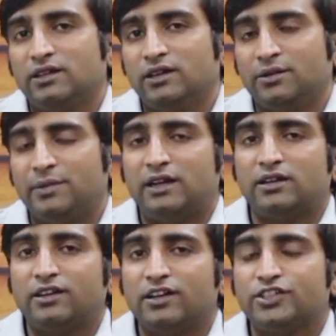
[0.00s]
uh, matter
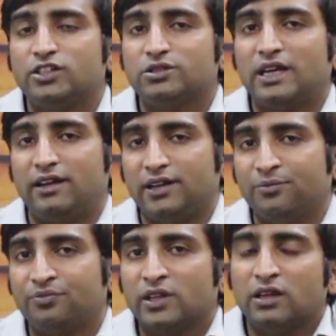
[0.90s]
in relation to salary.
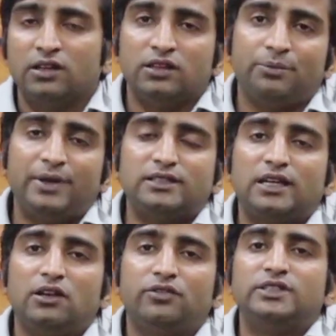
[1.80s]
The pay
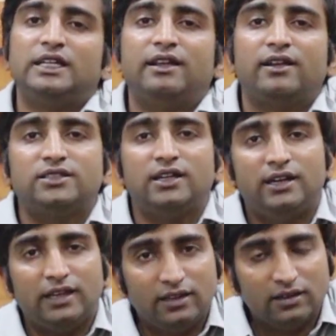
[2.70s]
scale of a senior
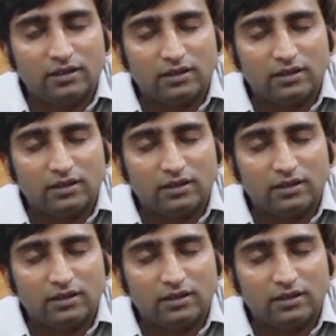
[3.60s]
resident in